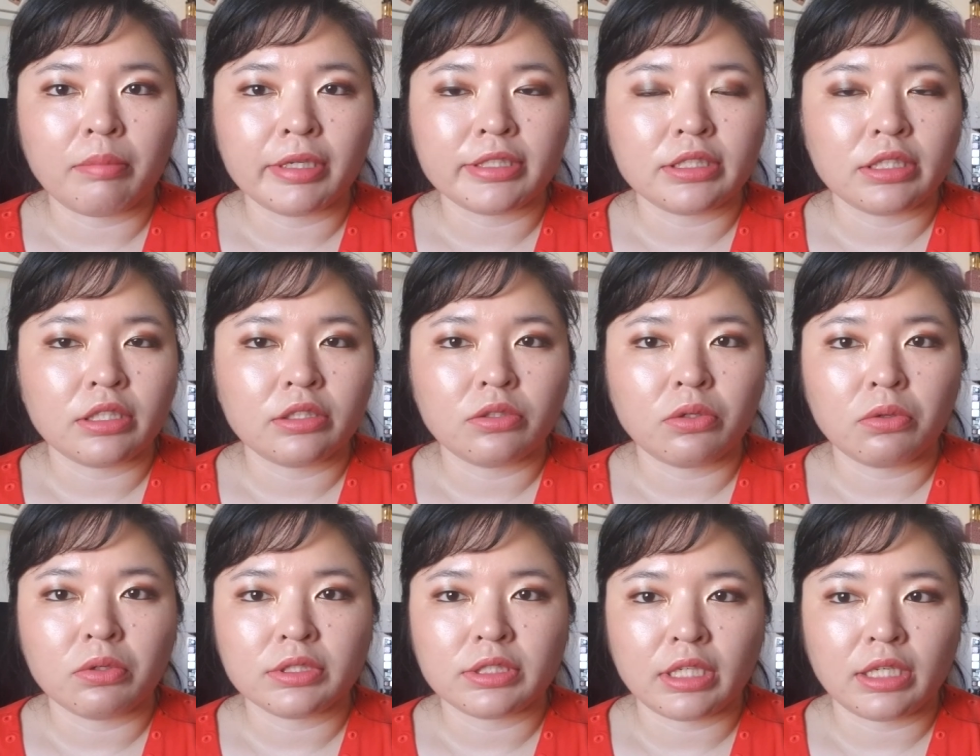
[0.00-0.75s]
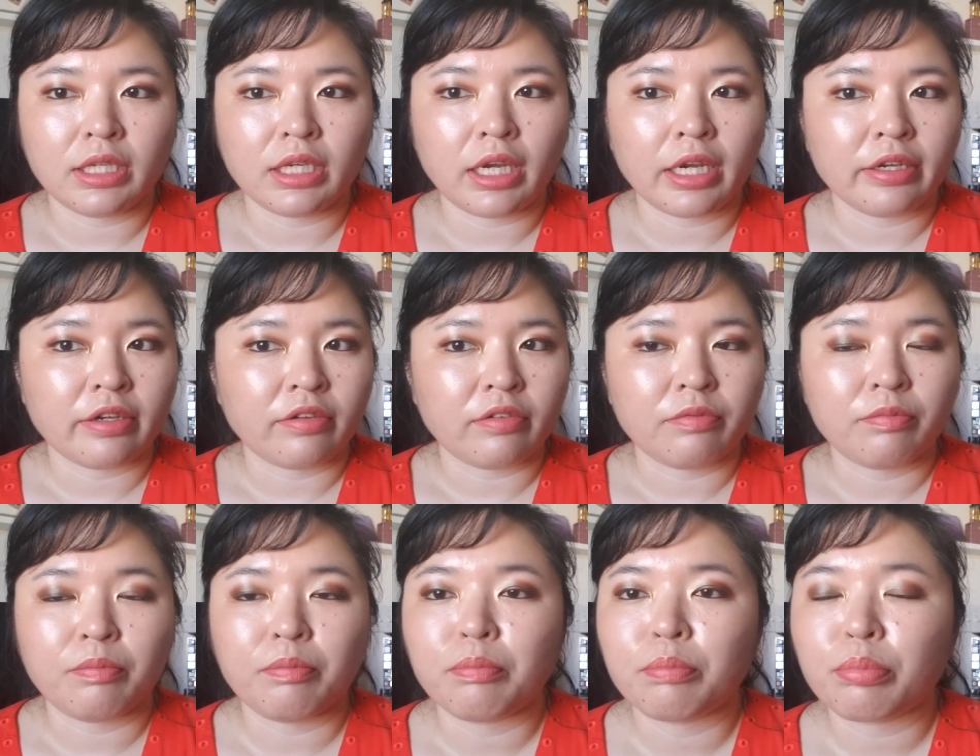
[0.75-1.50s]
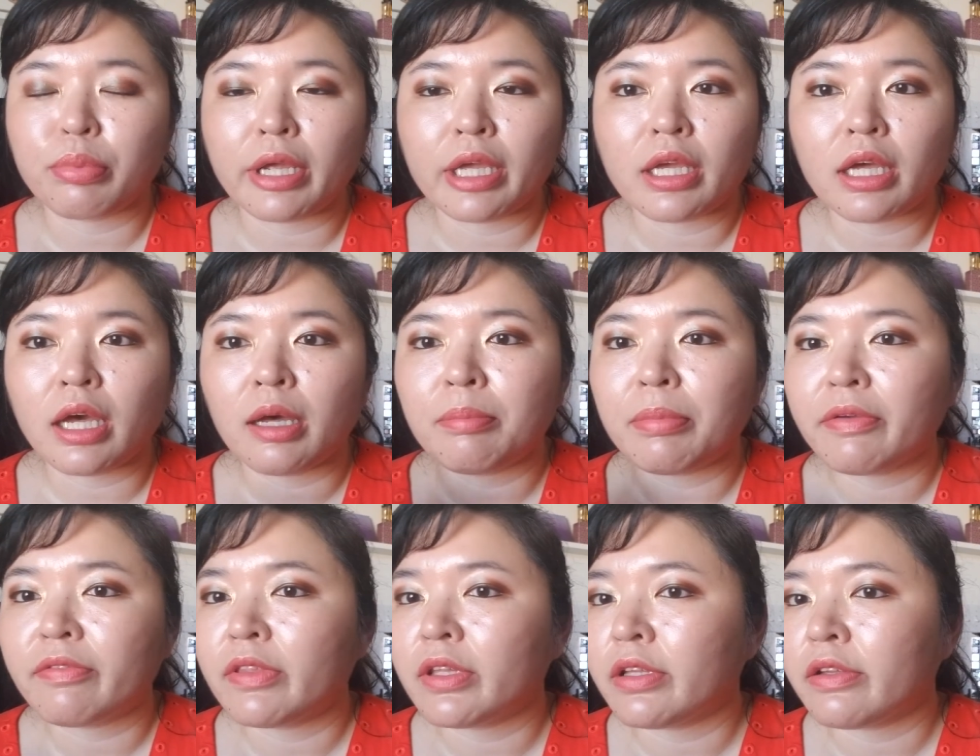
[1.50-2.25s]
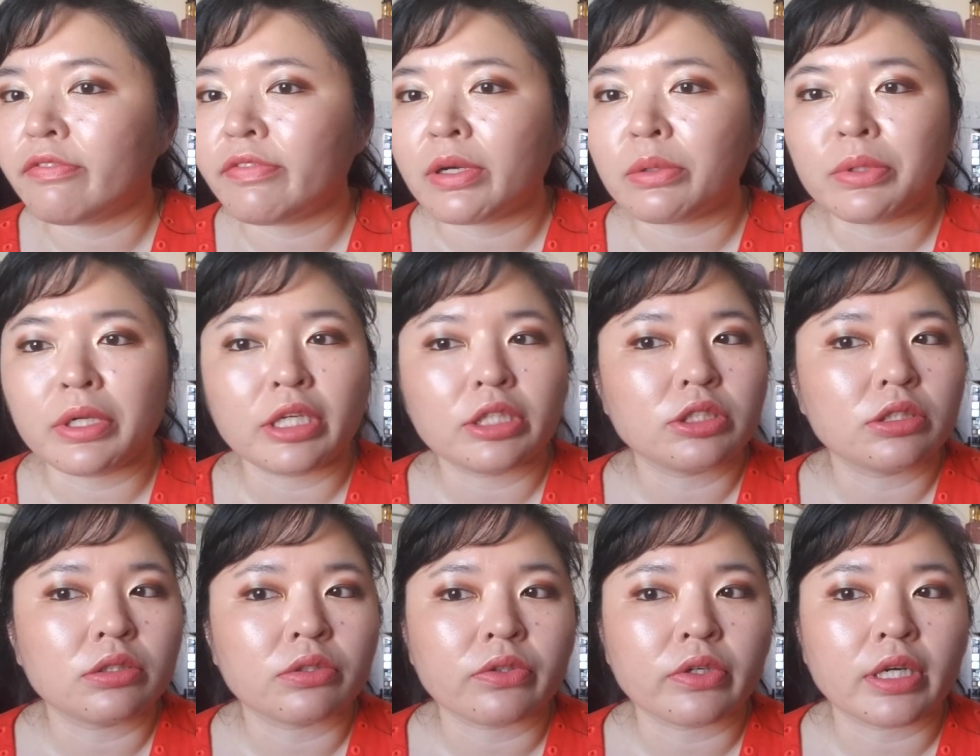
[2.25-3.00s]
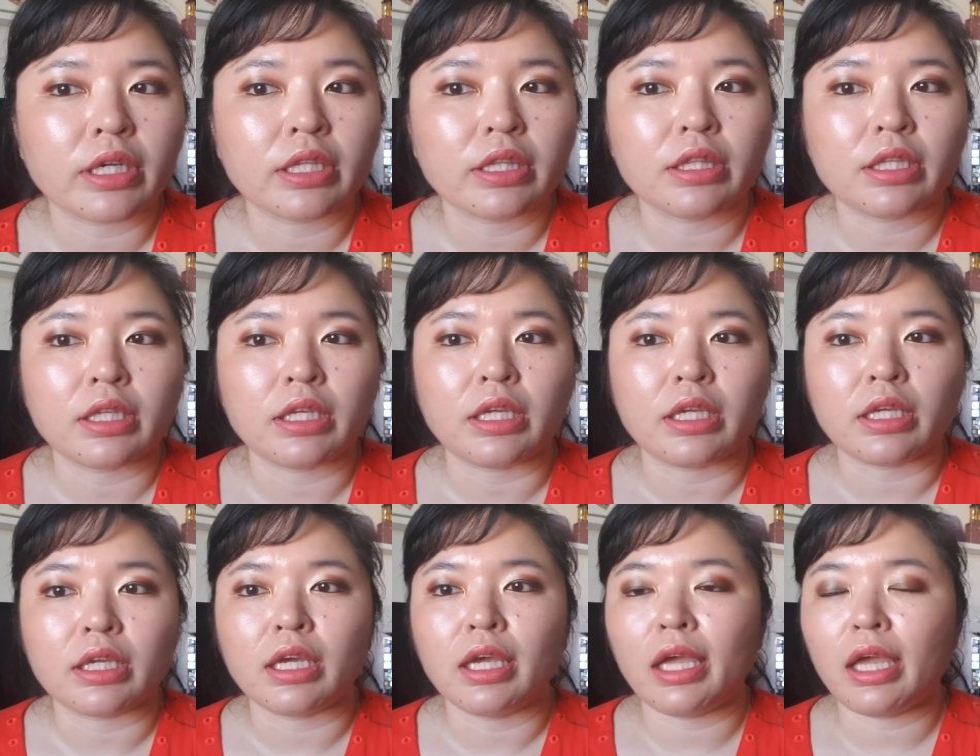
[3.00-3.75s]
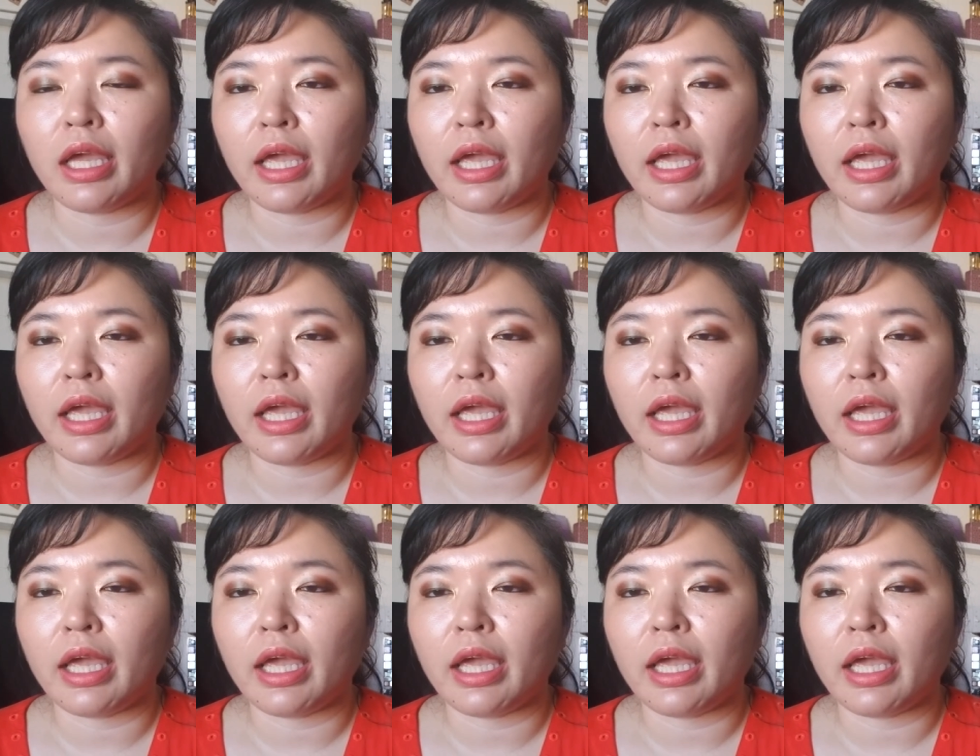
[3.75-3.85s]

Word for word: I didn't notice any kind of breakup of the foundation or anything.